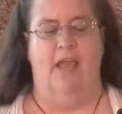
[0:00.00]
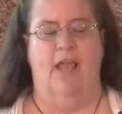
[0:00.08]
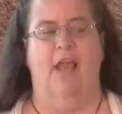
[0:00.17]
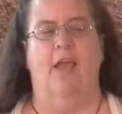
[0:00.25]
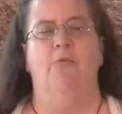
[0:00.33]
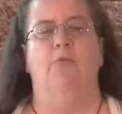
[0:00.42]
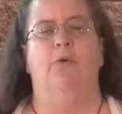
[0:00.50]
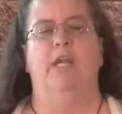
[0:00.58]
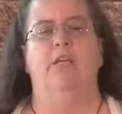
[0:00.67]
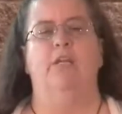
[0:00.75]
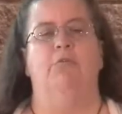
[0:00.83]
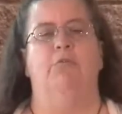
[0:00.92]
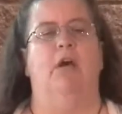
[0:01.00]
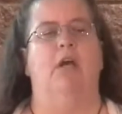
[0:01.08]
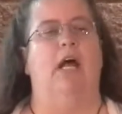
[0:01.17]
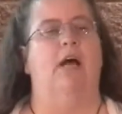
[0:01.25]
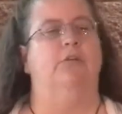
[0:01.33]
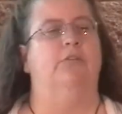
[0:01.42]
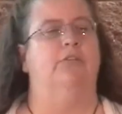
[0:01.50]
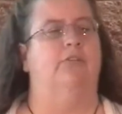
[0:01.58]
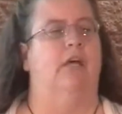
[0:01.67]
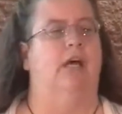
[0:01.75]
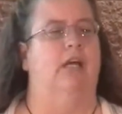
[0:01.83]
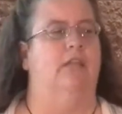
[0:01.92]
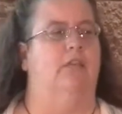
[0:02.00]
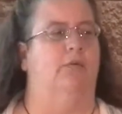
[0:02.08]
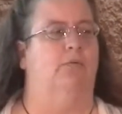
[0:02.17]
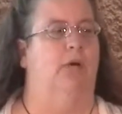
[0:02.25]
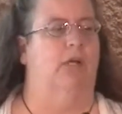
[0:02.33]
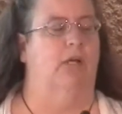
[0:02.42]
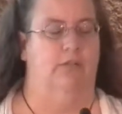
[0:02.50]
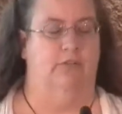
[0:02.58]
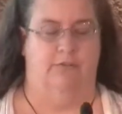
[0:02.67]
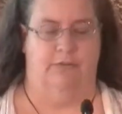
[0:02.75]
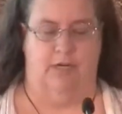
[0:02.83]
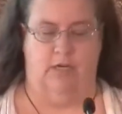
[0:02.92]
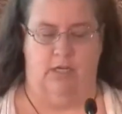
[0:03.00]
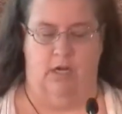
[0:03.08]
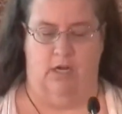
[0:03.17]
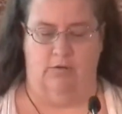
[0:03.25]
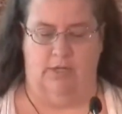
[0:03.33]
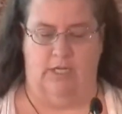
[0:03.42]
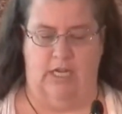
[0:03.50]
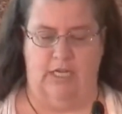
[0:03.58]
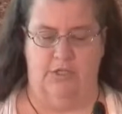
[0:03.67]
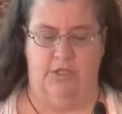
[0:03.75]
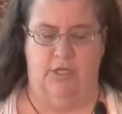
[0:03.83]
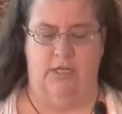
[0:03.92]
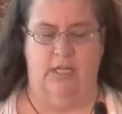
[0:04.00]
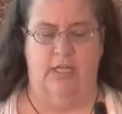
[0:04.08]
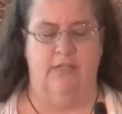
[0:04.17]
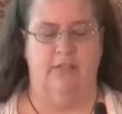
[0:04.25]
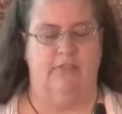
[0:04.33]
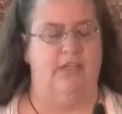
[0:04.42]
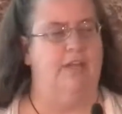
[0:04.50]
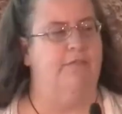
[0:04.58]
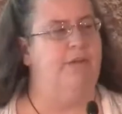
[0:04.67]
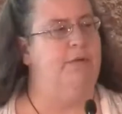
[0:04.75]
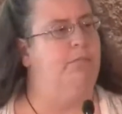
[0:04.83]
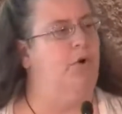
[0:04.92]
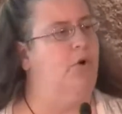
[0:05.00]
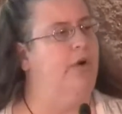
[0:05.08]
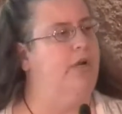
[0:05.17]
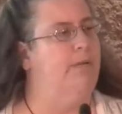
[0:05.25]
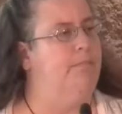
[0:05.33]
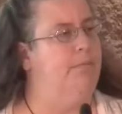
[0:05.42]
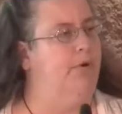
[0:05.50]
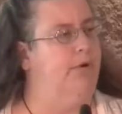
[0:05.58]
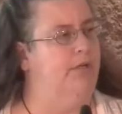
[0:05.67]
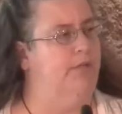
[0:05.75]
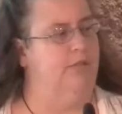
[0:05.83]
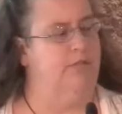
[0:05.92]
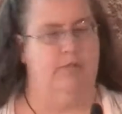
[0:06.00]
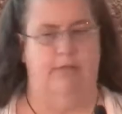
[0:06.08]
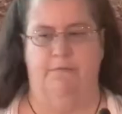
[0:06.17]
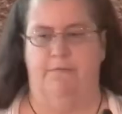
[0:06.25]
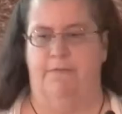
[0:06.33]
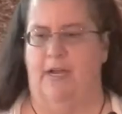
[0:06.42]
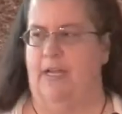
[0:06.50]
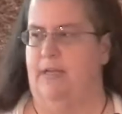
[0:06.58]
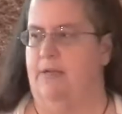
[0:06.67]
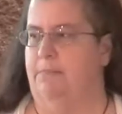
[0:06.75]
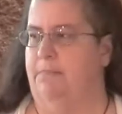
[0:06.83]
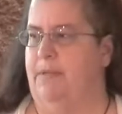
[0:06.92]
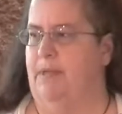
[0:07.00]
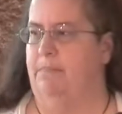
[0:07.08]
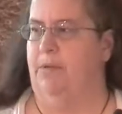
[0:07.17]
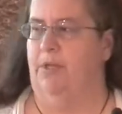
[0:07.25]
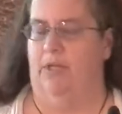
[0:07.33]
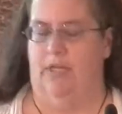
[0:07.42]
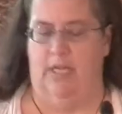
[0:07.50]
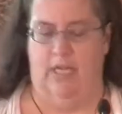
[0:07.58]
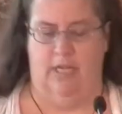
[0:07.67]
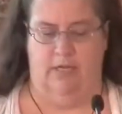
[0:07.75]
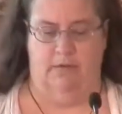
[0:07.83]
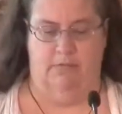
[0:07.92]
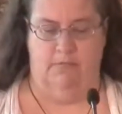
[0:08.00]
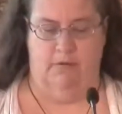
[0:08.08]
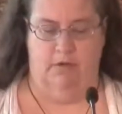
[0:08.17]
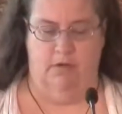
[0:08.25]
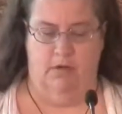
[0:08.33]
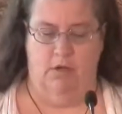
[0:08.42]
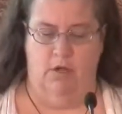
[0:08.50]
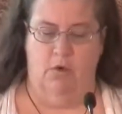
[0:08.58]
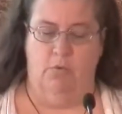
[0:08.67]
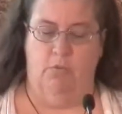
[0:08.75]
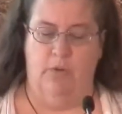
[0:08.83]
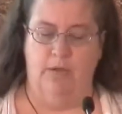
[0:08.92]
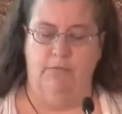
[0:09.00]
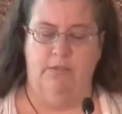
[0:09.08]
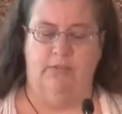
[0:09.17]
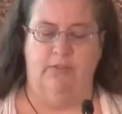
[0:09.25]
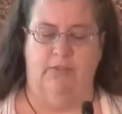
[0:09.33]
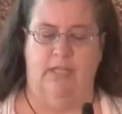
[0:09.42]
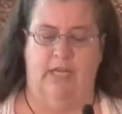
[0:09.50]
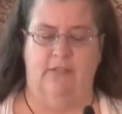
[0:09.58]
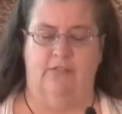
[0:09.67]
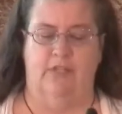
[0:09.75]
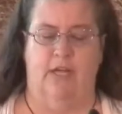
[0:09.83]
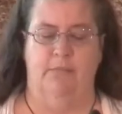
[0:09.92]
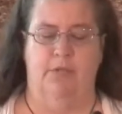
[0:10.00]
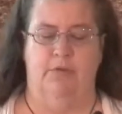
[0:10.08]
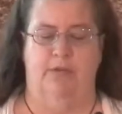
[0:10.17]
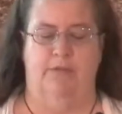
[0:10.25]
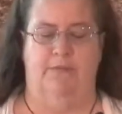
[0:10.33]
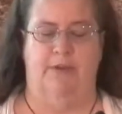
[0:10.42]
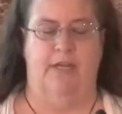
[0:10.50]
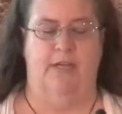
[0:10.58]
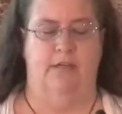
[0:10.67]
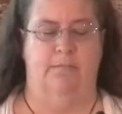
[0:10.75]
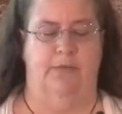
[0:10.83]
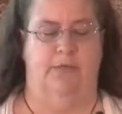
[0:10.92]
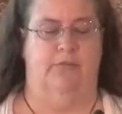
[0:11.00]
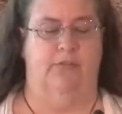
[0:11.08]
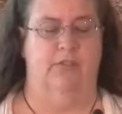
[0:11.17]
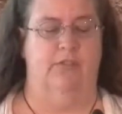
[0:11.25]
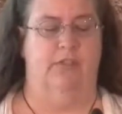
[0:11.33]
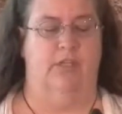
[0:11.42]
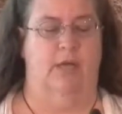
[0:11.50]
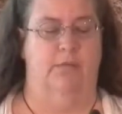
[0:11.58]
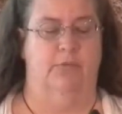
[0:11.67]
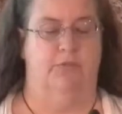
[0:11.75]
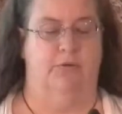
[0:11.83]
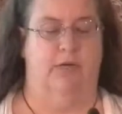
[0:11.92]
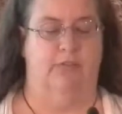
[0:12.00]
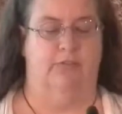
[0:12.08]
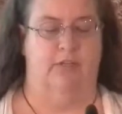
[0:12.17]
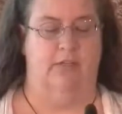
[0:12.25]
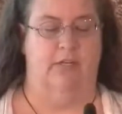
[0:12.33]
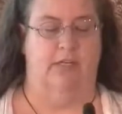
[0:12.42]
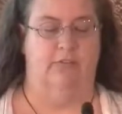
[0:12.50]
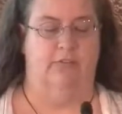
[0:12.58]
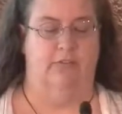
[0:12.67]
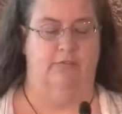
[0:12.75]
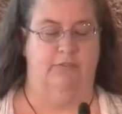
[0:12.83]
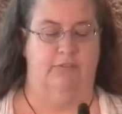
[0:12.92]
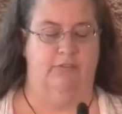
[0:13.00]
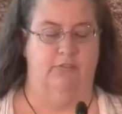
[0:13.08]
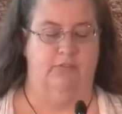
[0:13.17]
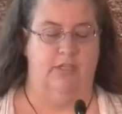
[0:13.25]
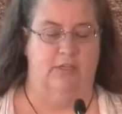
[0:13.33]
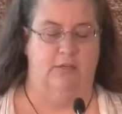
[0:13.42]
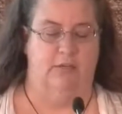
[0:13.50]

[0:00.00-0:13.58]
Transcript: And when you are outside the walls of our congregation, it is even more important to invite people in. When was the last time you invited a person to come to our Sunday services here?